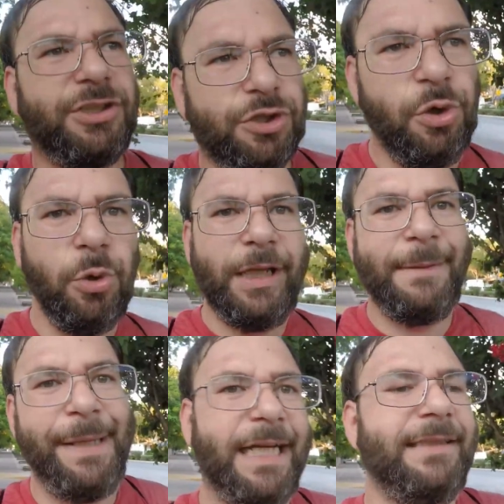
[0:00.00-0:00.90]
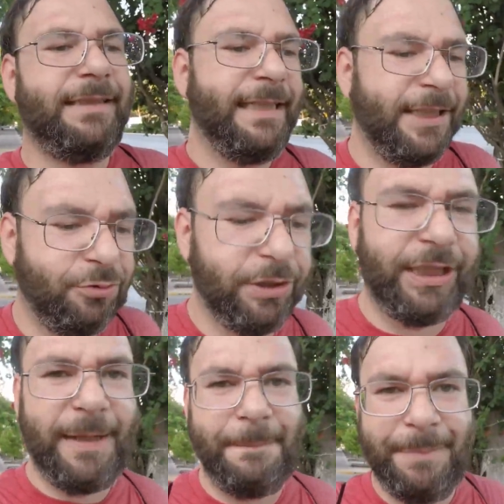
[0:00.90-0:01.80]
schooling because this is what's gonna,